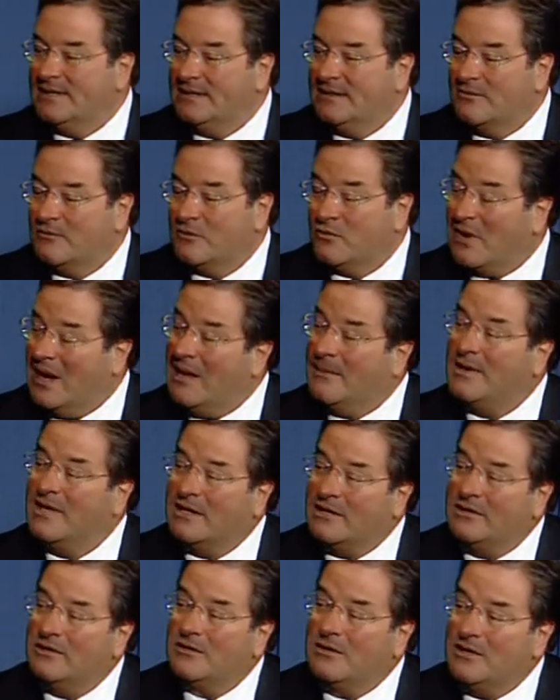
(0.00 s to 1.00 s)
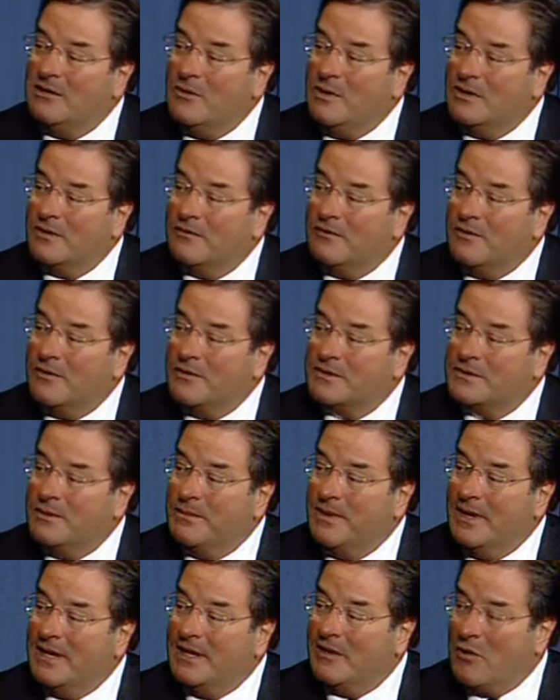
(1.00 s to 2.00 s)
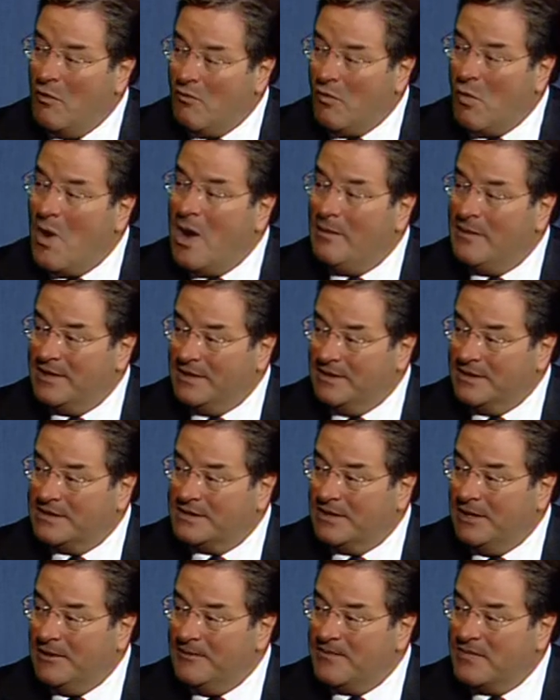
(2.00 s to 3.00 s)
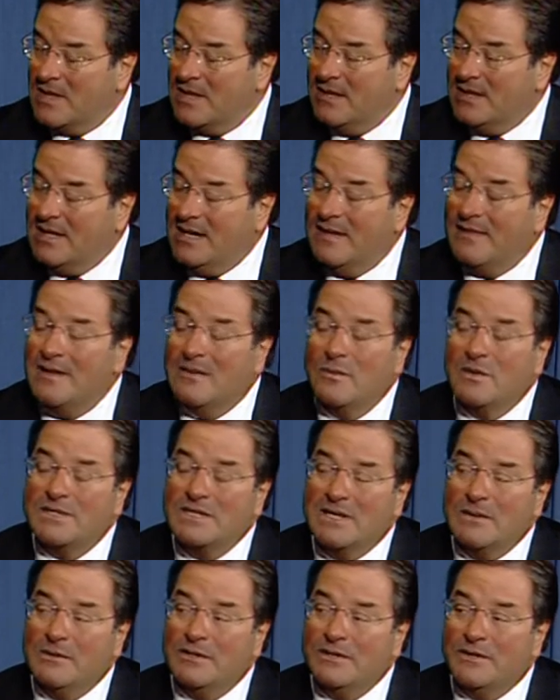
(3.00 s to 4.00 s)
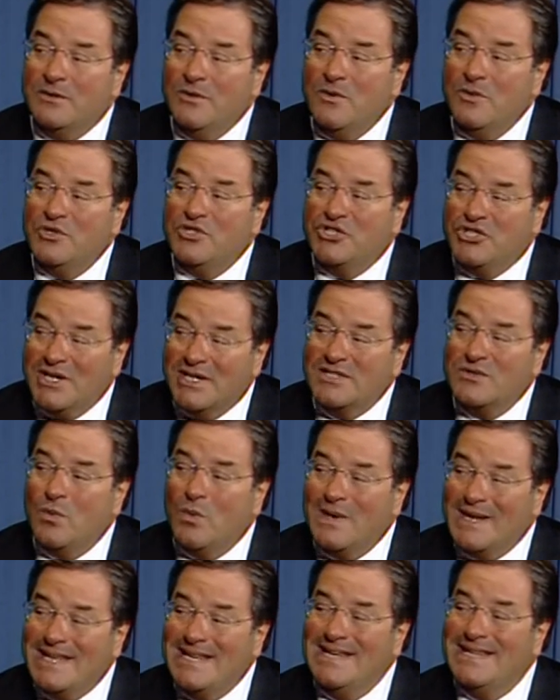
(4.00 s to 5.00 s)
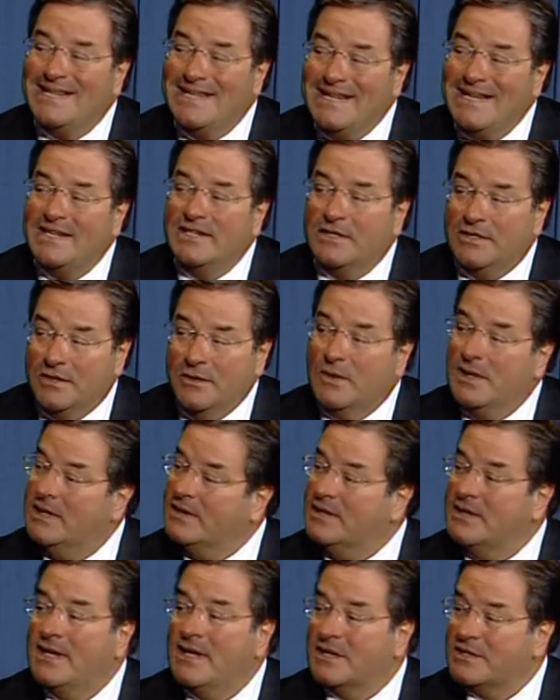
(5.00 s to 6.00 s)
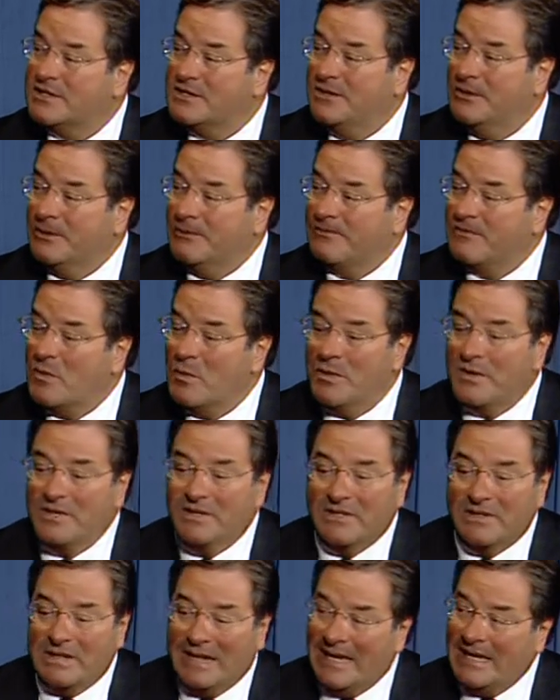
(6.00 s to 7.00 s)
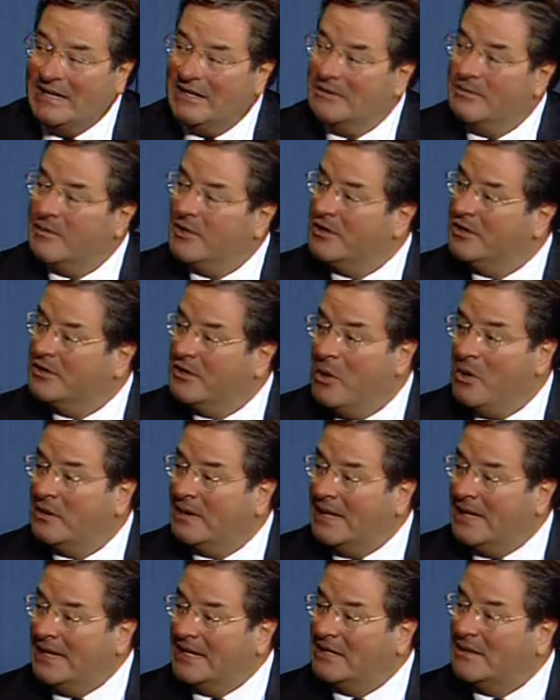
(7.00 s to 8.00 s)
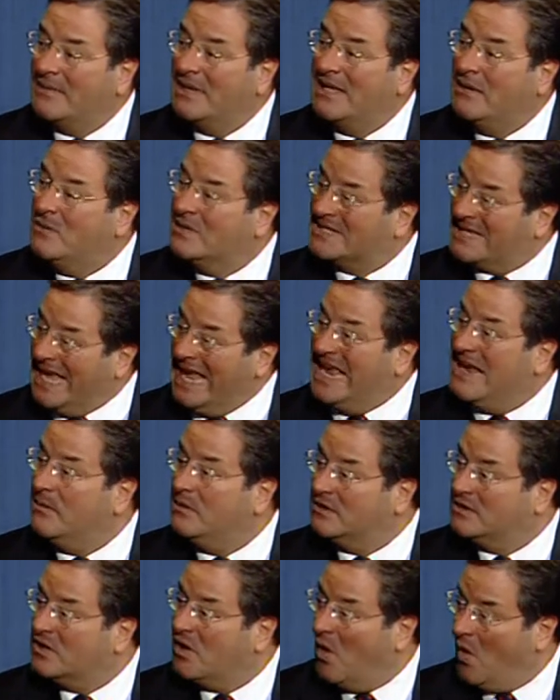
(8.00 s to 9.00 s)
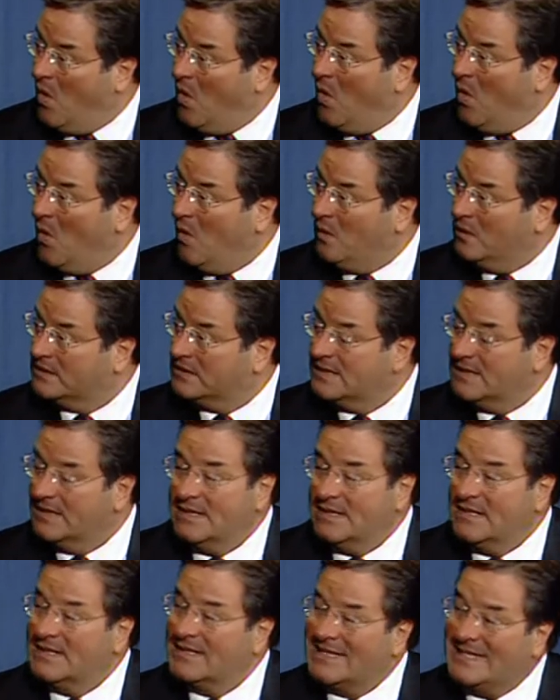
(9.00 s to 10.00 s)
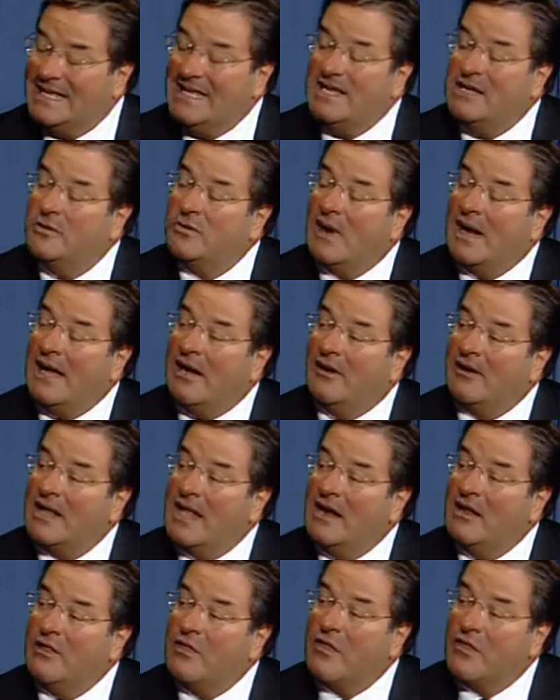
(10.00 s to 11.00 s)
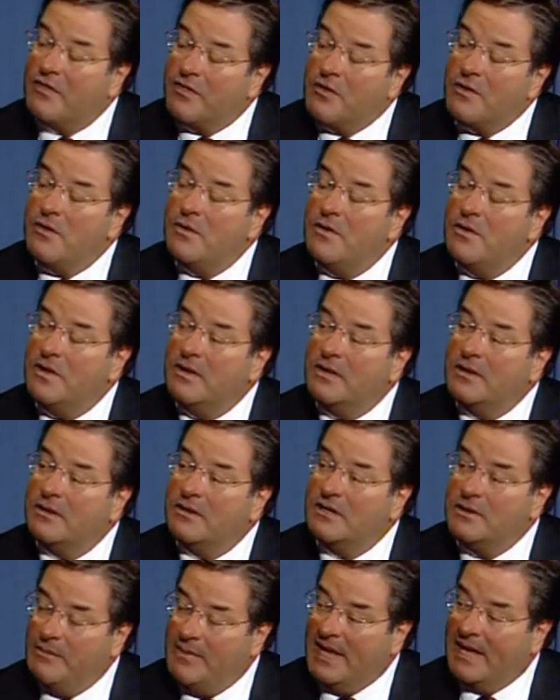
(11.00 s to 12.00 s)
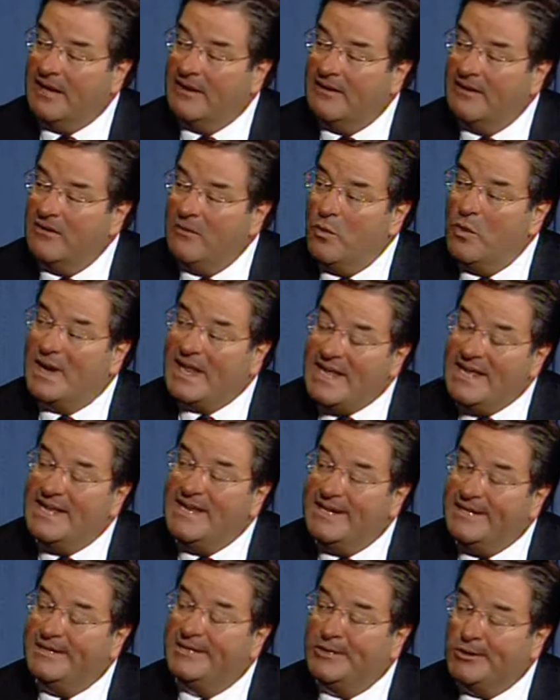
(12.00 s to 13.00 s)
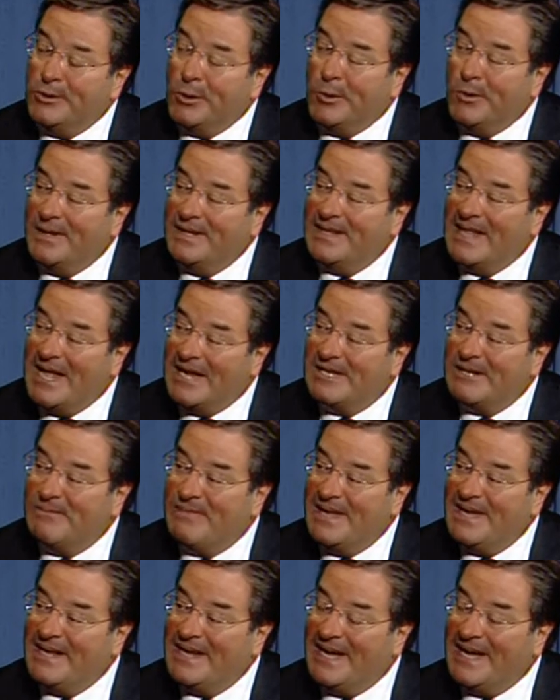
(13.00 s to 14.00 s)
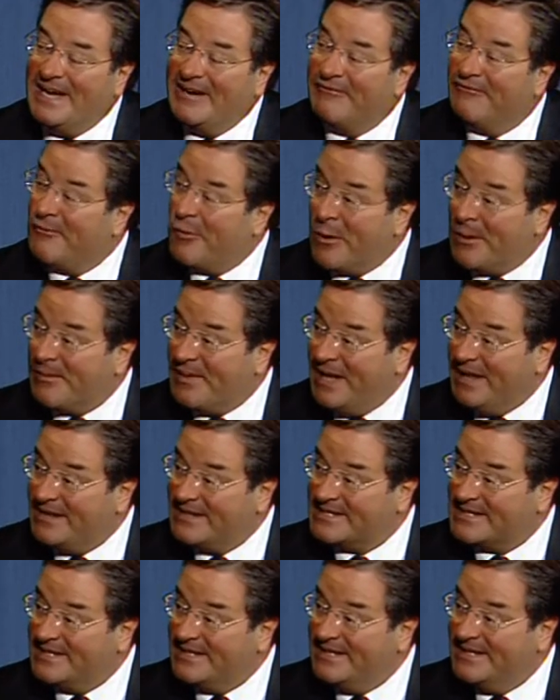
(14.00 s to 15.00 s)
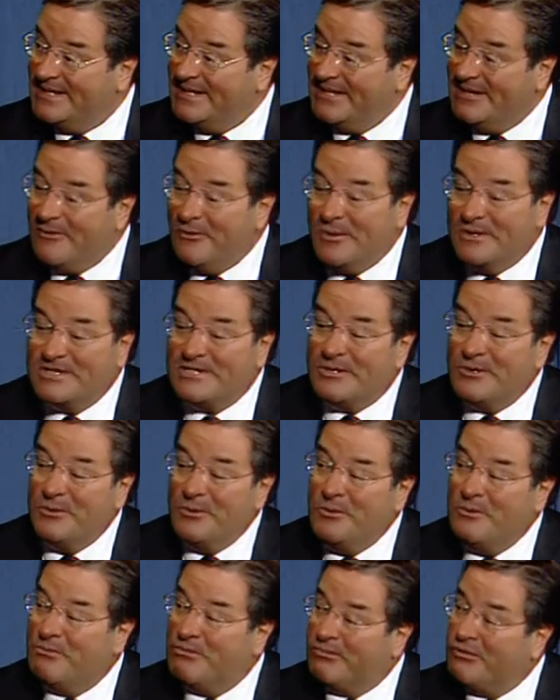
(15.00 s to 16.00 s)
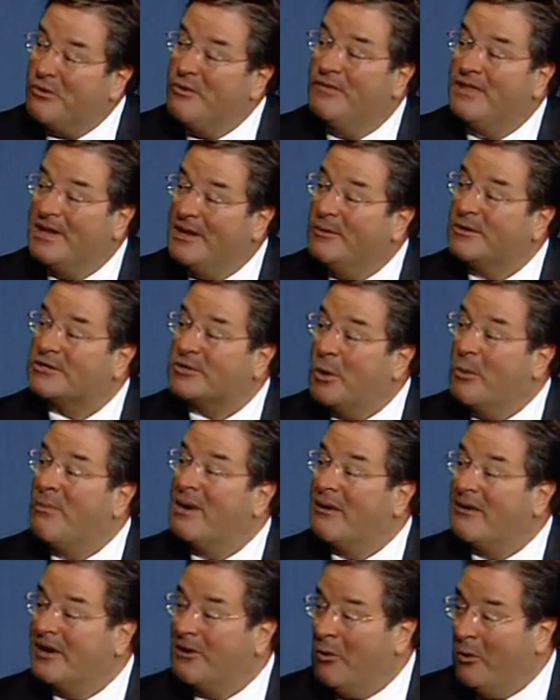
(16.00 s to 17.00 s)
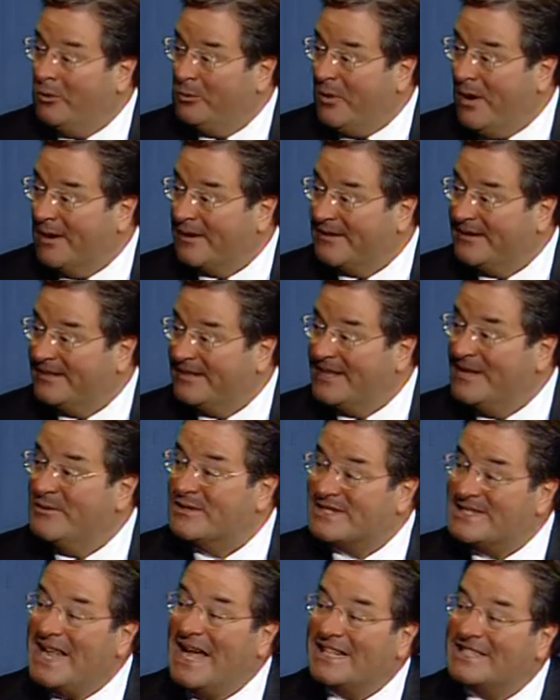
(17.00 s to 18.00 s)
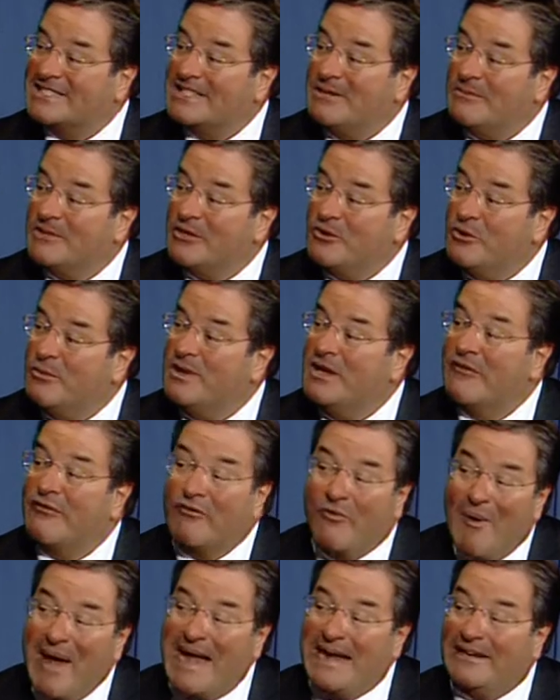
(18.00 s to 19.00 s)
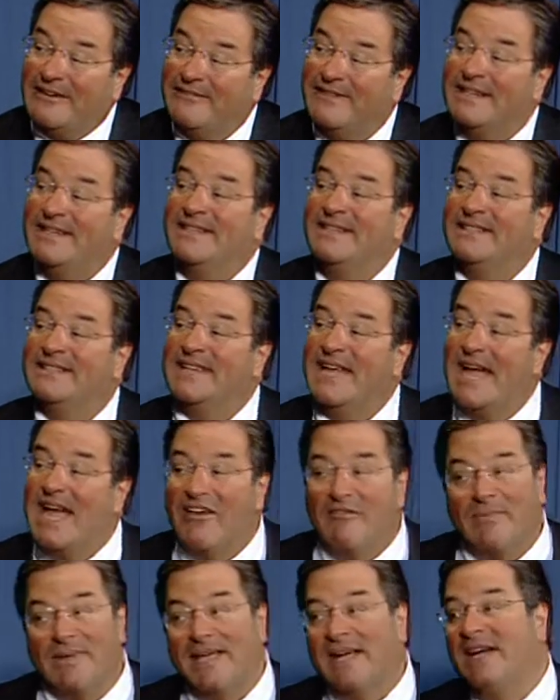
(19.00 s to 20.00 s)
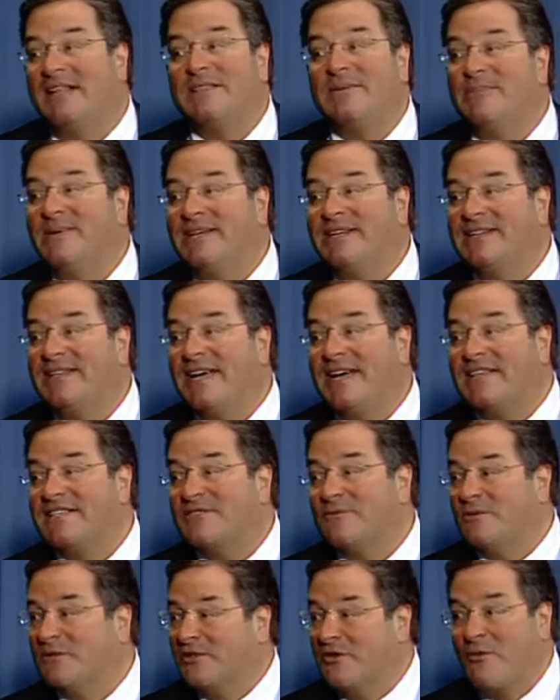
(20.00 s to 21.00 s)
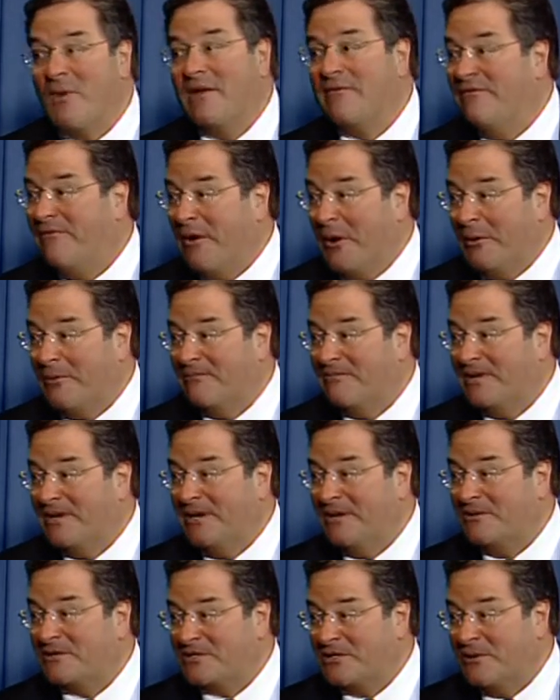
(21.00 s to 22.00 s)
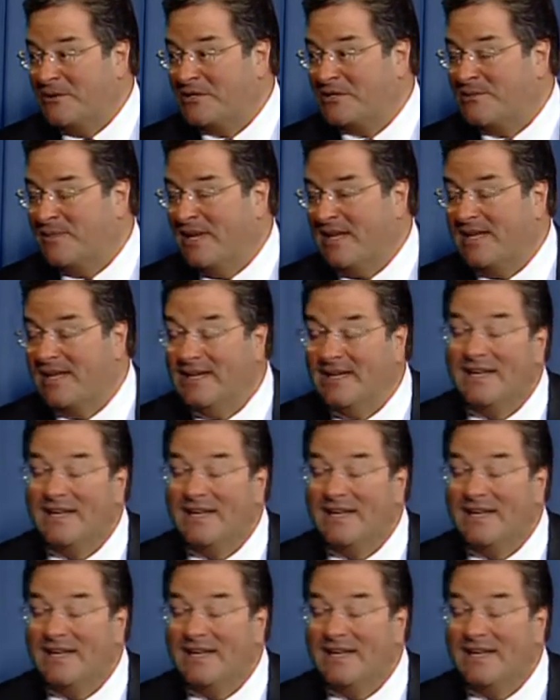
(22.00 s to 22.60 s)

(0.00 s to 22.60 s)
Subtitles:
Romney clearly won the first debate, and overwhelmingly so, and then was able to do just what he needed to in the next two. Whether you like him or you don't like him, he was able to hold key ground. And in the third debate, what he needed to do in that debate on foreign policy was to prove that he was no Barry Goldwater, that he was not someone that you'd be afraid of to have behind the big desk with the red phone, so to speak.